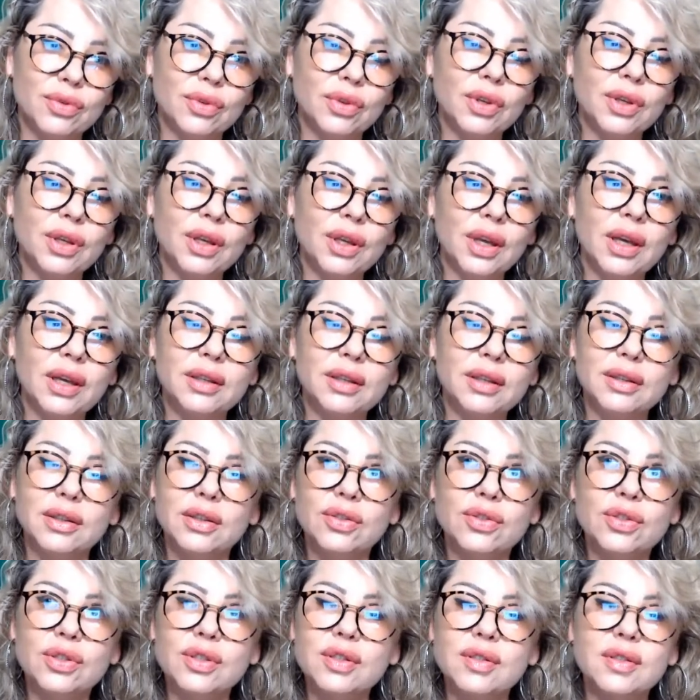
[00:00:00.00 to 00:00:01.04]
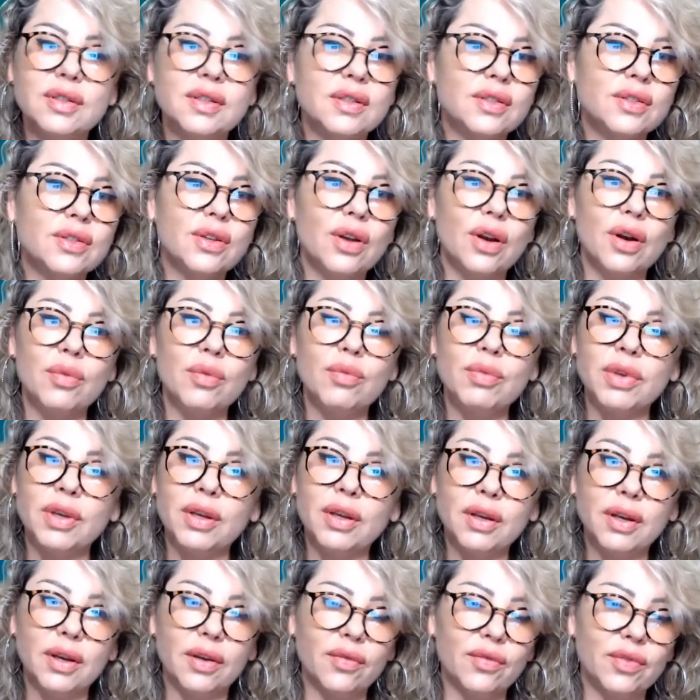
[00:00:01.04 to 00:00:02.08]
okay, and it's just
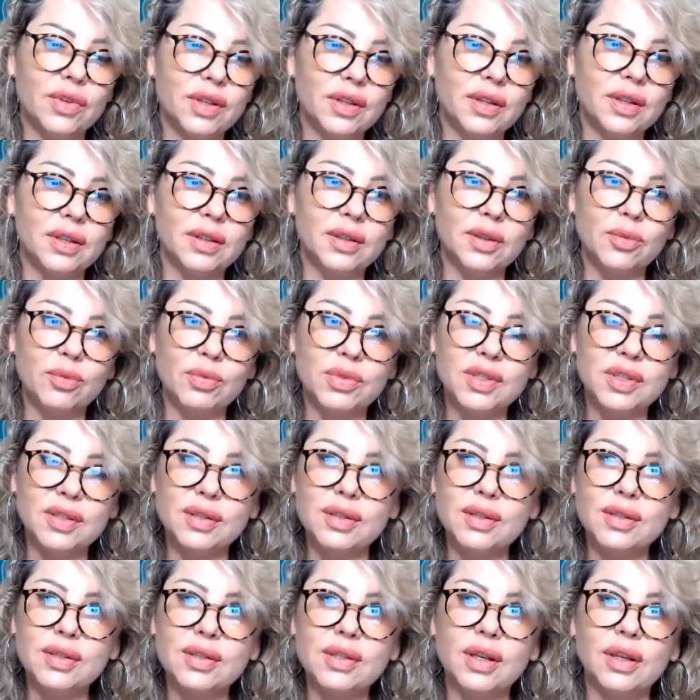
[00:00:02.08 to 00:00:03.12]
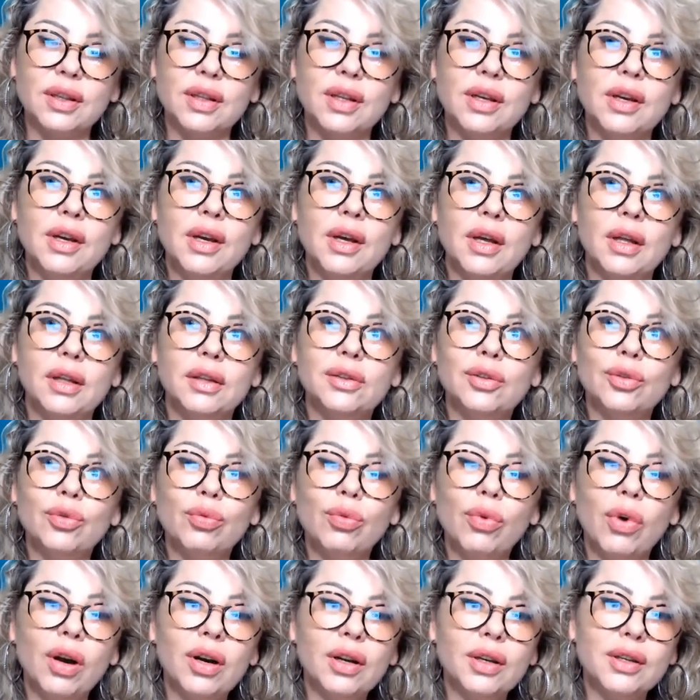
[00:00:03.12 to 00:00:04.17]
disturbing everything, the business. And the
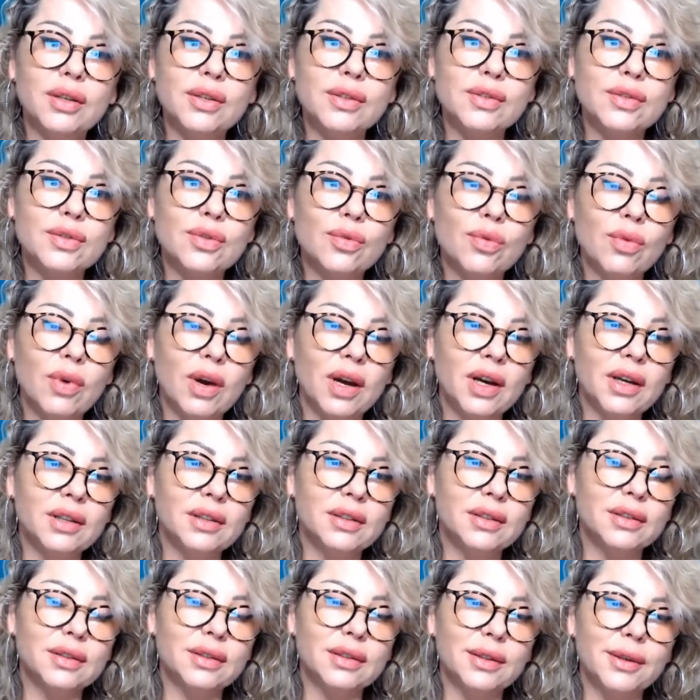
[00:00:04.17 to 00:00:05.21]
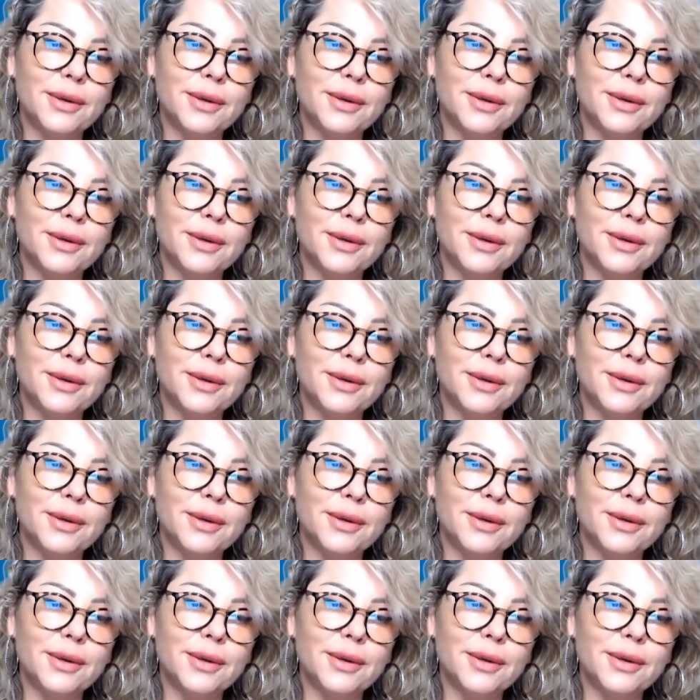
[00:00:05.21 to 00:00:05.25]
work is quite